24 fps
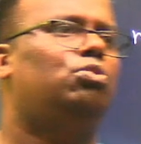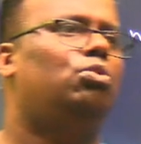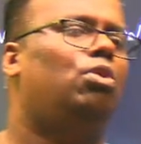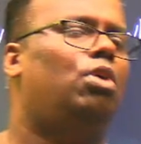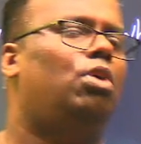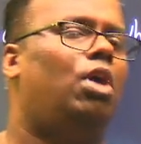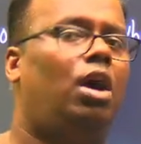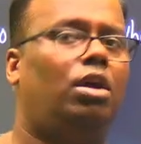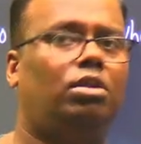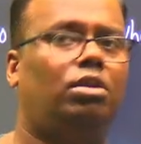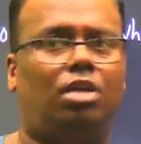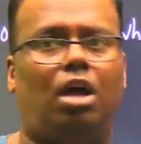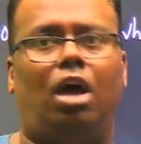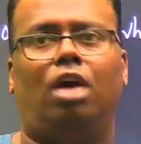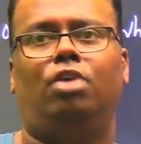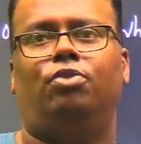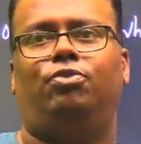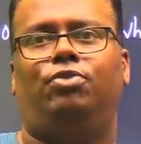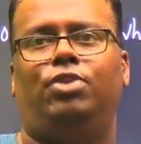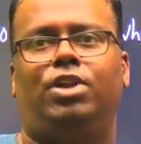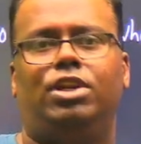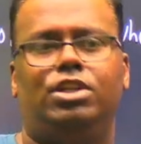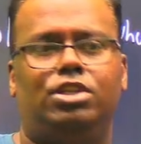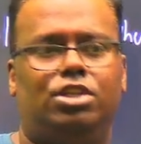our
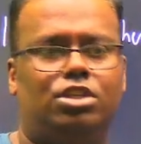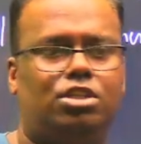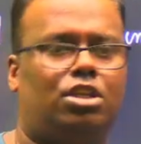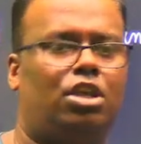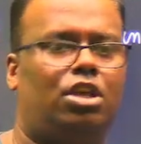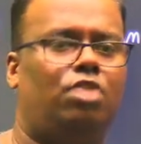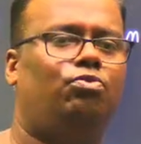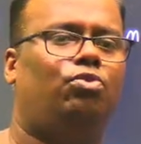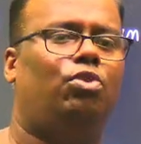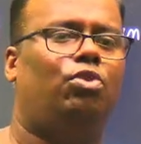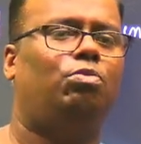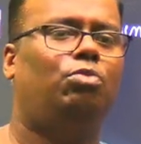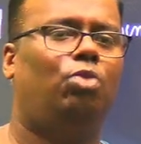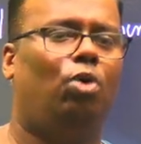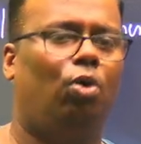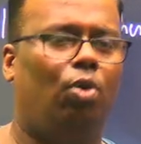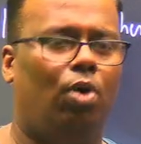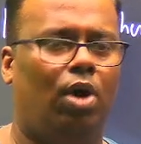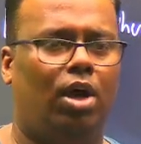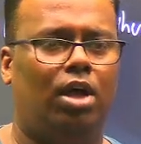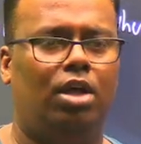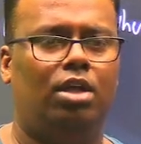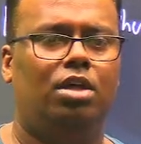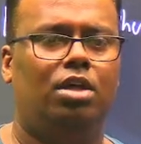friend just came from
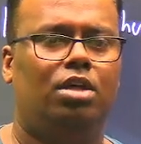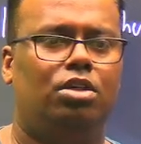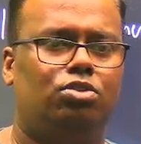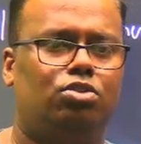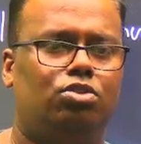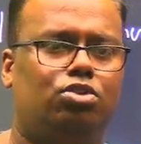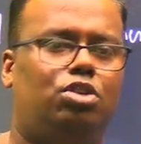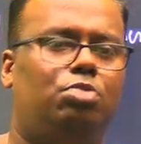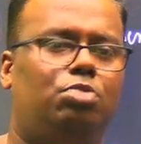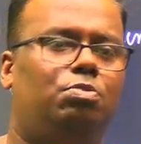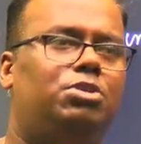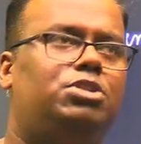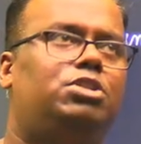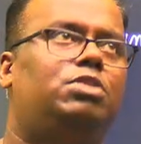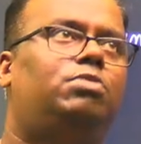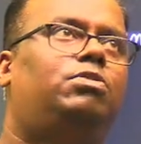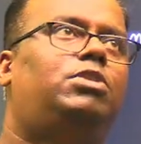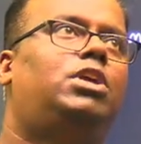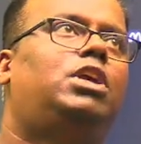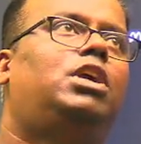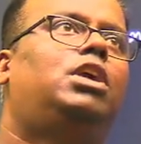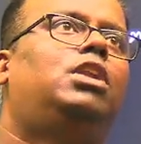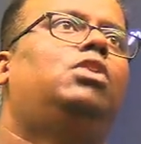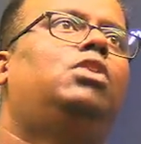Goa. So she must have
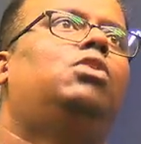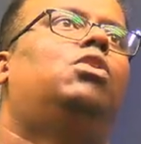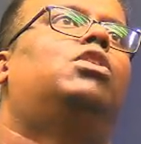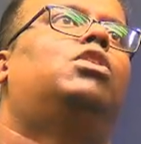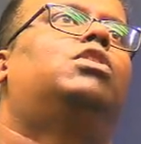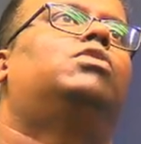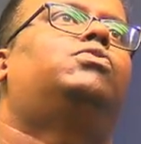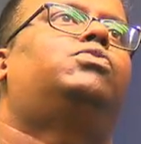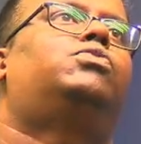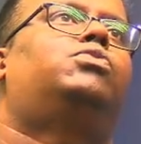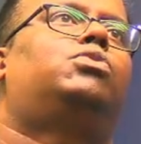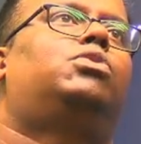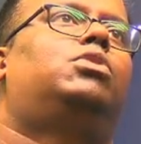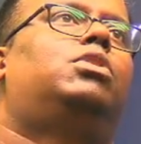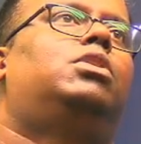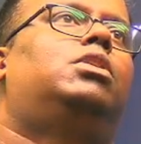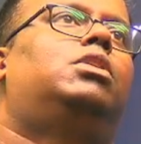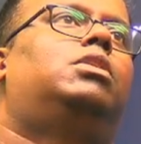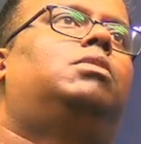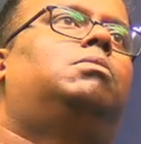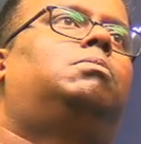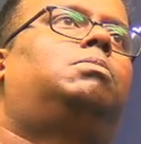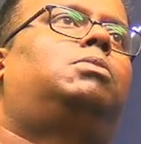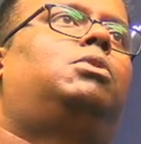taken a lot of
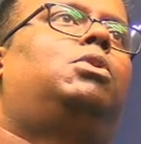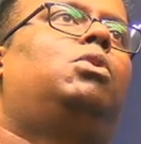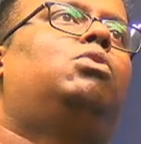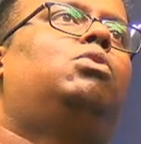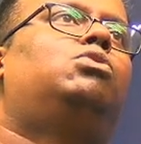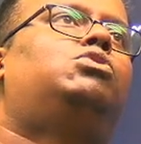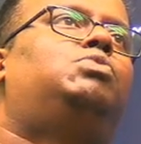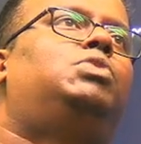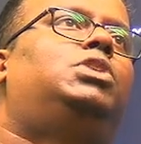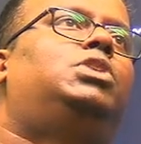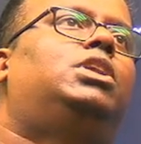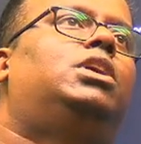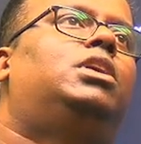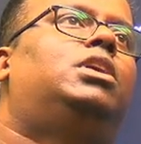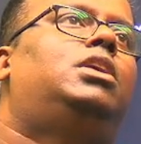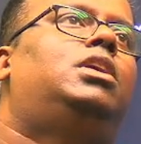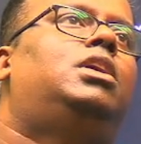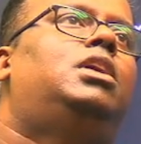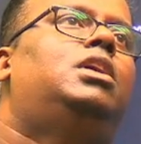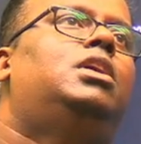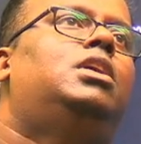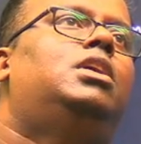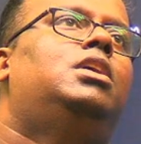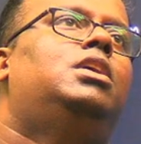clothes with her.
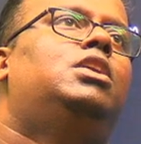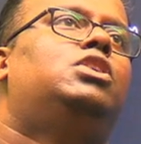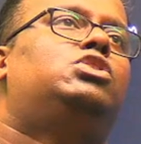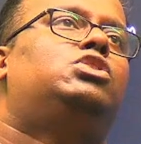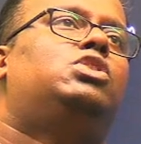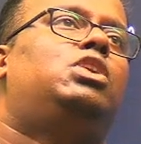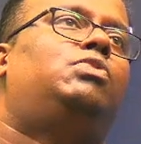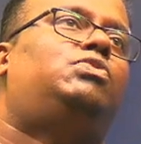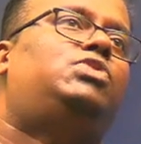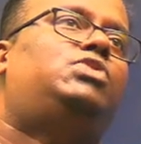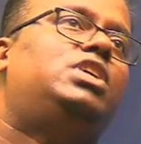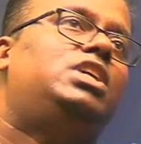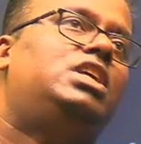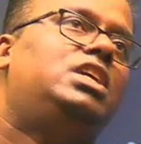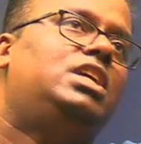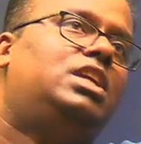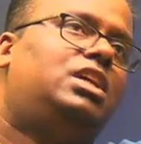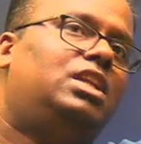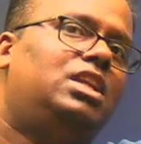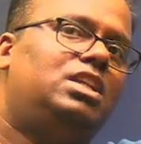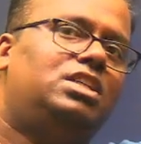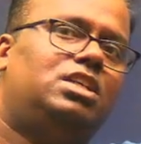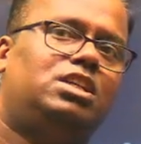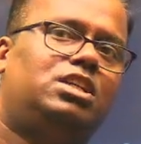So if she
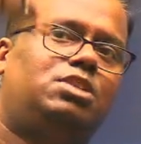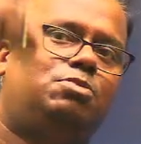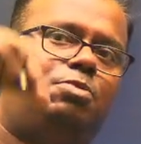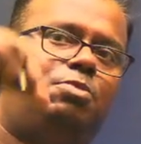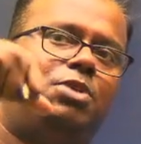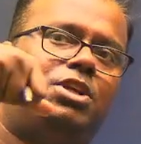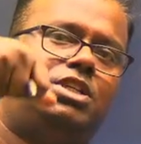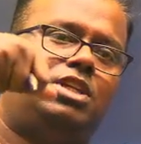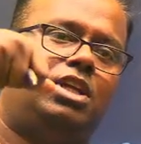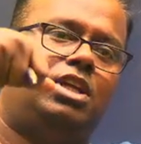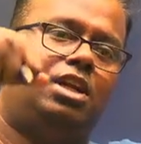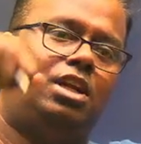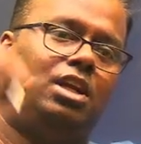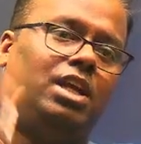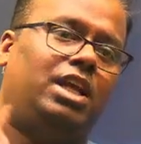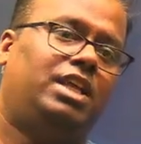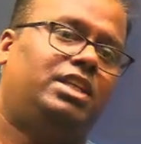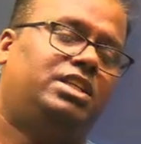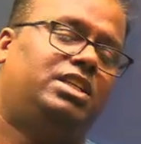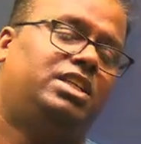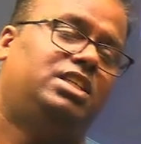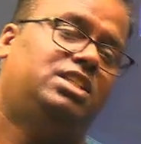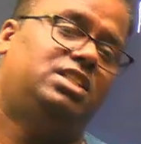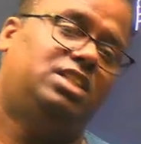increases pressure, like
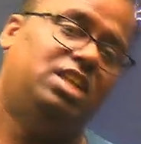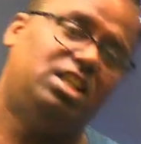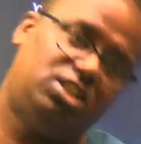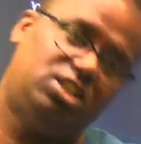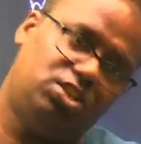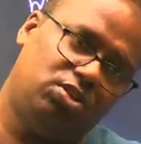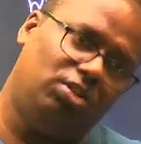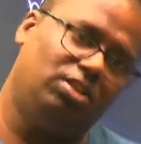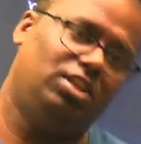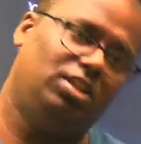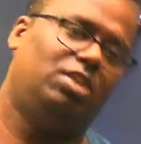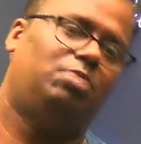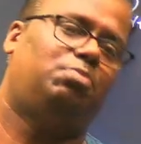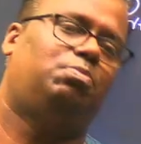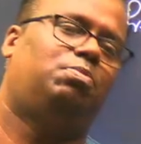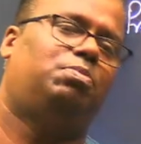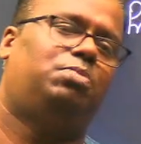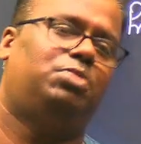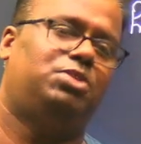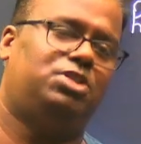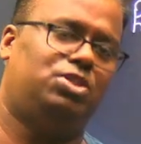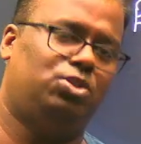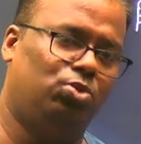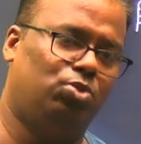she sits on the
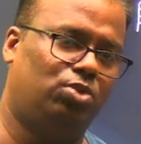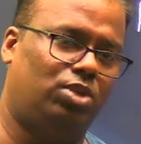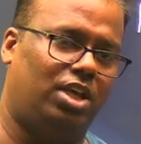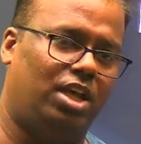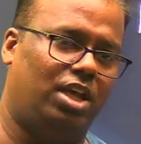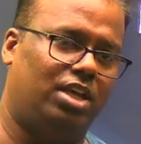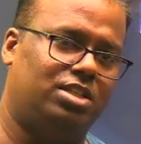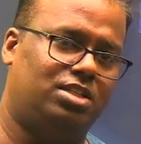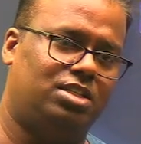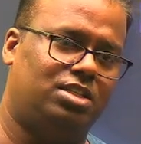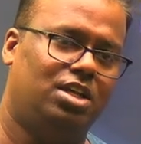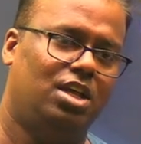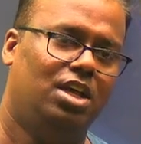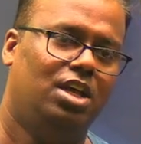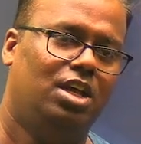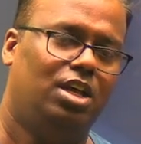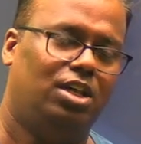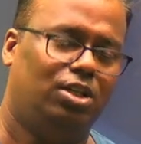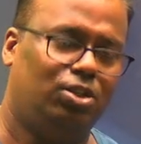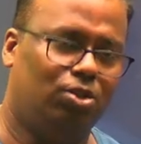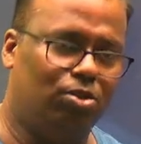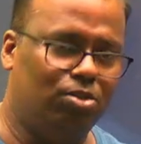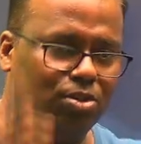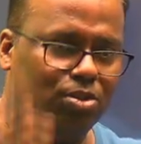suitcase,
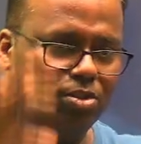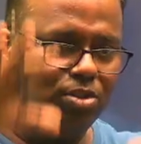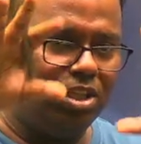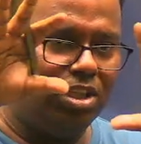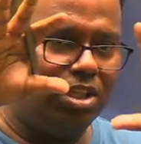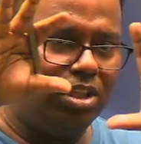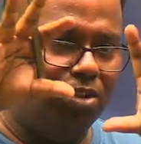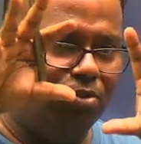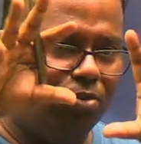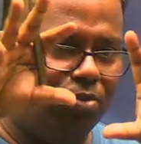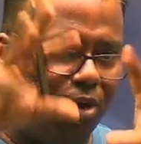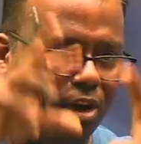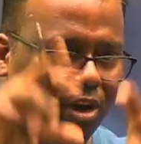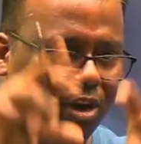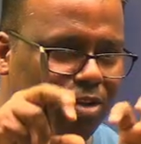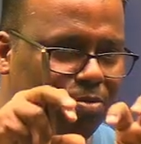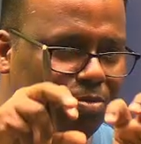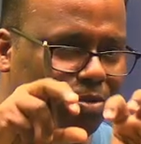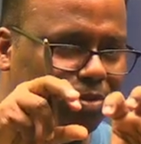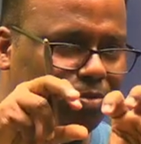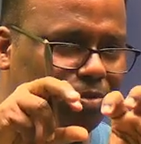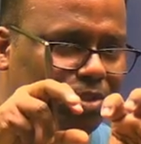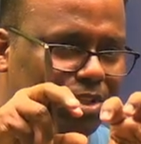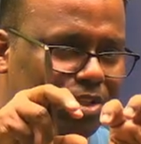don't you think the volume
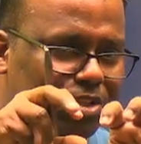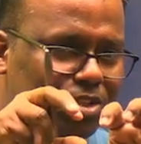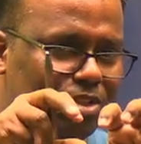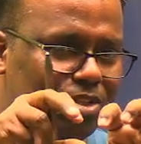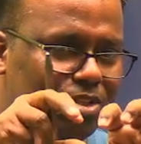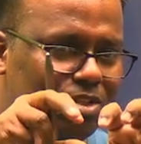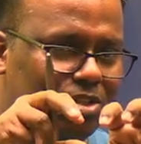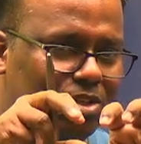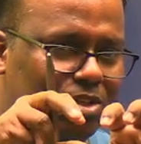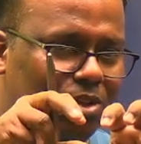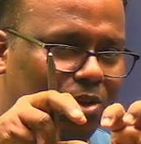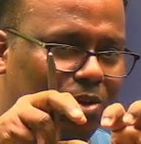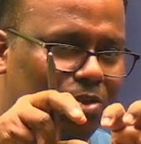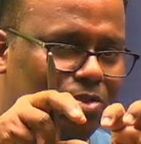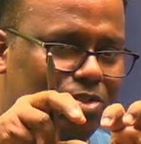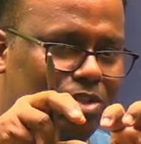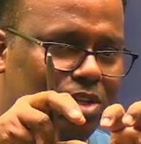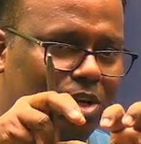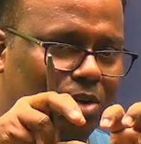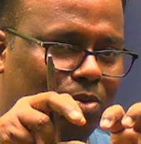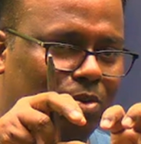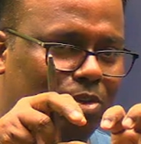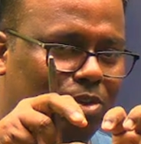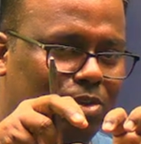of the clothes are
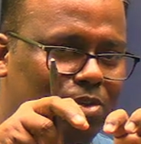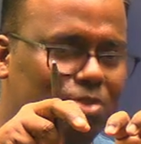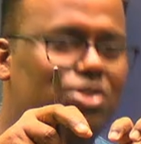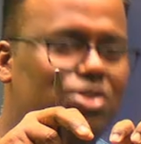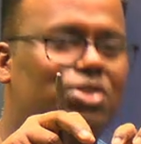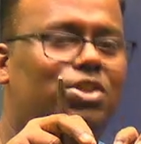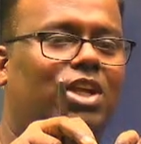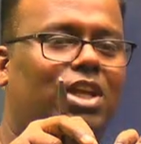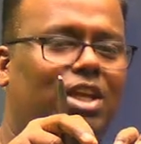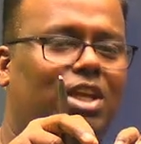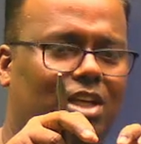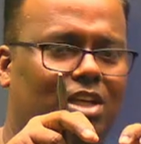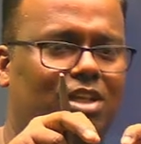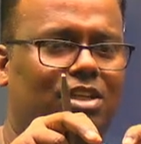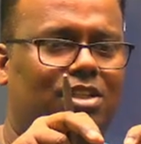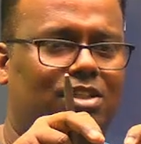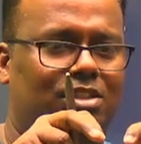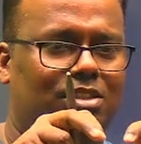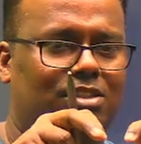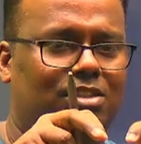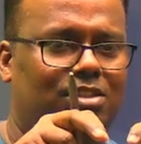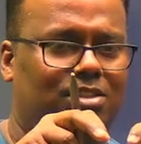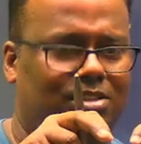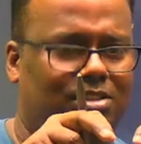going to shrink?
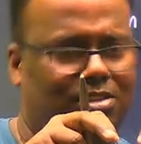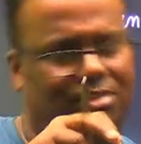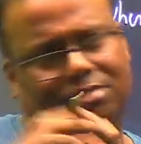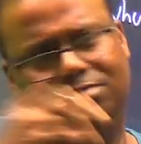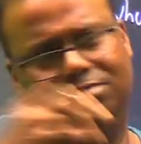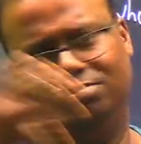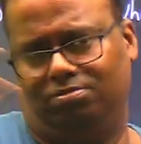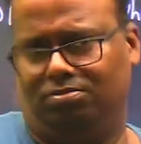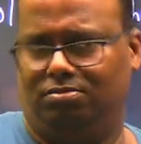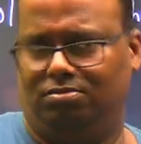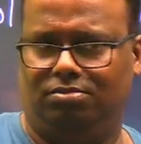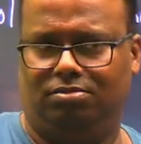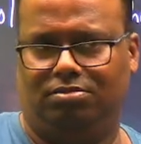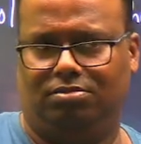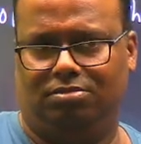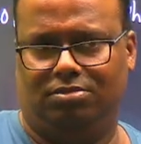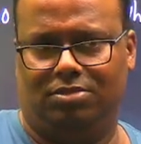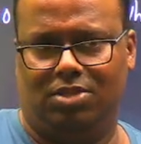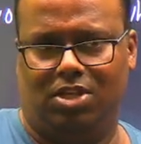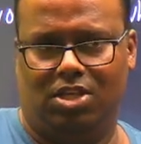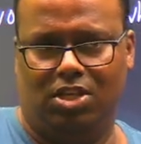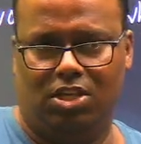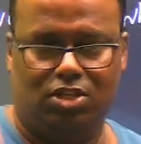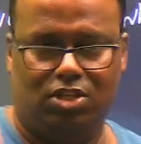
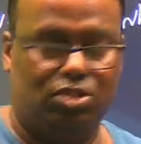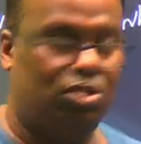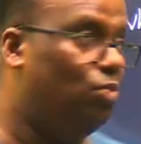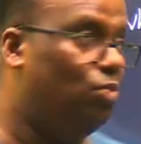So we